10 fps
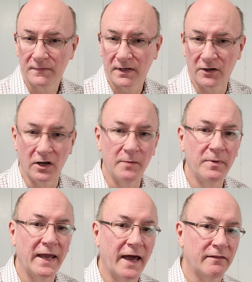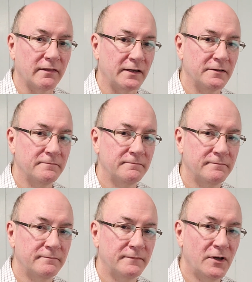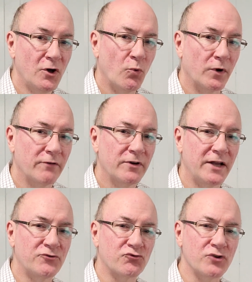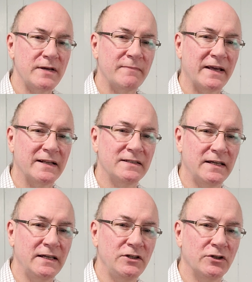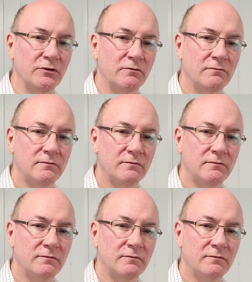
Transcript: An Olympic athlete. Whatever that dream that is in you